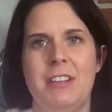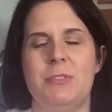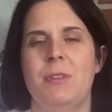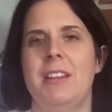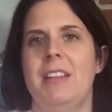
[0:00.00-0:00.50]

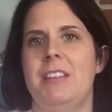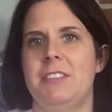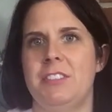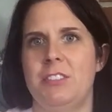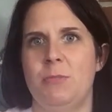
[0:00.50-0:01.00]
It's what
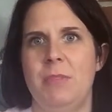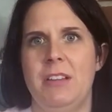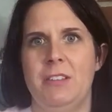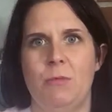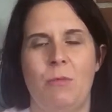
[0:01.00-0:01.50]
allows us to
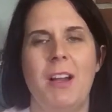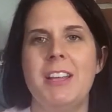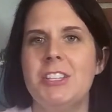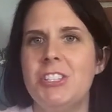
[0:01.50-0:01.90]
build rocket